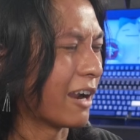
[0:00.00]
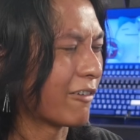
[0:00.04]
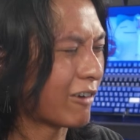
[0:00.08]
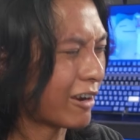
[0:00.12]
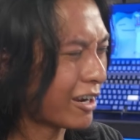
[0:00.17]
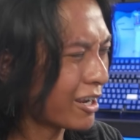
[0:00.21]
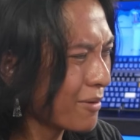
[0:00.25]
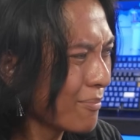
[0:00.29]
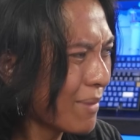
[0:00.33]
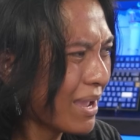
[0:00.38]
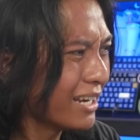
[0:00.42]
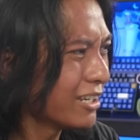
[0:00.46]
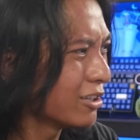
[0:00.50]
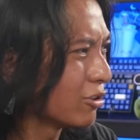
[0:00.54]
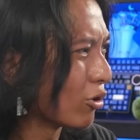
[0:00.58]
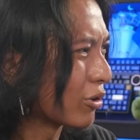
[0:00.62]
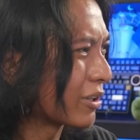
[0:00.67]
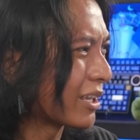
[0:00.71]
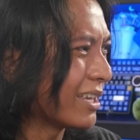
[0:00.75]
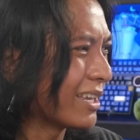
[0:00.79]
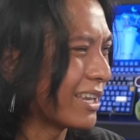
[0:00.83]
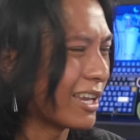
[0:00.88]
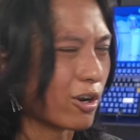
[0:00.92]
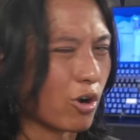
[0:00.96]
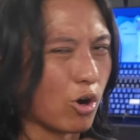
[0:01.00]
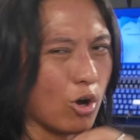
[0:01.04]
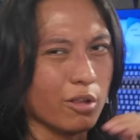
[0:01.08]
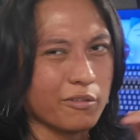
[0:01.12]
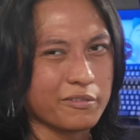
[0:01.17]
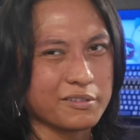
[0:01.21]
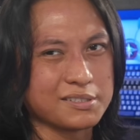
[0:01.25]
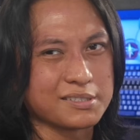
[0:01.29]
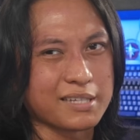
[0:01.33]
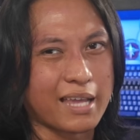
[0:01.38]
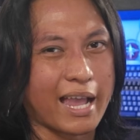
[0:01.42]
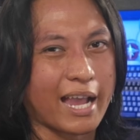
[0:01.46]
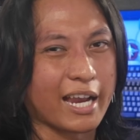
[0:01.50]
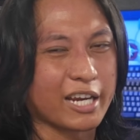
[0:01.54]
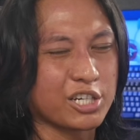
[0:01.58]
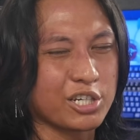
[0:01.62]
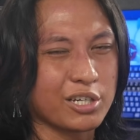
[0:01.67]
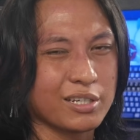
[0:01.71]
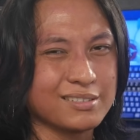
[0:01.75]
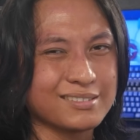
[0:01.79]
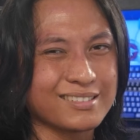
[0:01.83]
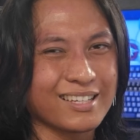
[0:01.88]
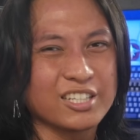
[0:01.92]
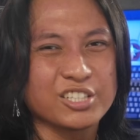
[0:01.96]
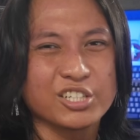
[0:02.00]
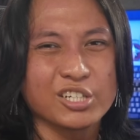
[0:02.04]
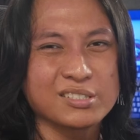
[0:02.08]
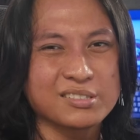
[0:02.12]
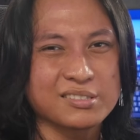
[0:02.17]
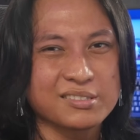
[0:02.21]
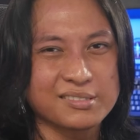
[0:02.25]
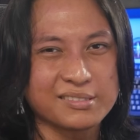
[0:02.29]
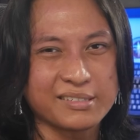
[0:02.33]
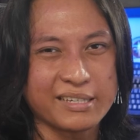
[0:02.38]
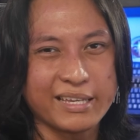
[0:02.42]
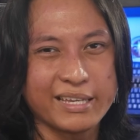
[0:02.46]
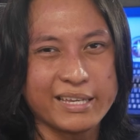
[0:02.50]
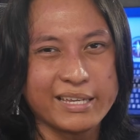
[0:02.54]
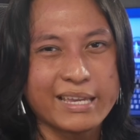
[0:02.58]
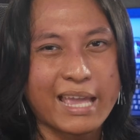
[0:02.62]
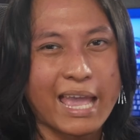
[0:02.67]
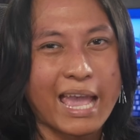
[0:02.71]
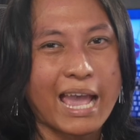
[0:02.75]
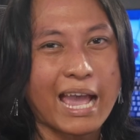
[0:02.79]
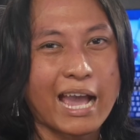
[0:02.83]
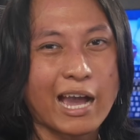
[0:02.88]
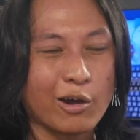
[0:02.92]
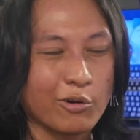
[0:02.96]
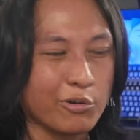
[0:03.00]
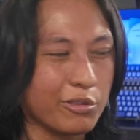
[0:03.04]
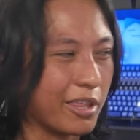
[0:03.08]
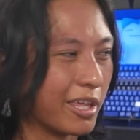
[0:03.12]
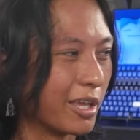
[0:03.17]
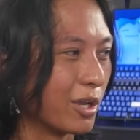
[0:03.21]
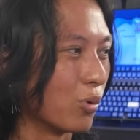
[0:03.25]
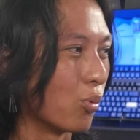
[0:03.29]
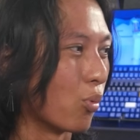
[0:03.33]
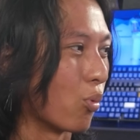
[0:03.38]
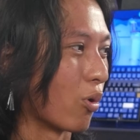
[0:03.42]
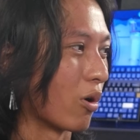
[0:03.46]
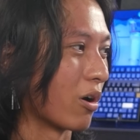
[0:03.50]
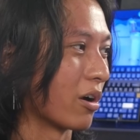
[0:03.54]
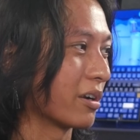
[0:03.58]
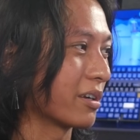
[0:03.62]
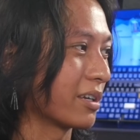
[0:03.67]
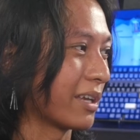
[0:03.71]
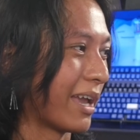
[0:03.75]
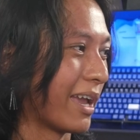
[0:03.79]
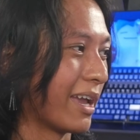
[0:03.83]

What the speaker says: I'd recommend looking at all these actions and just seeing how they work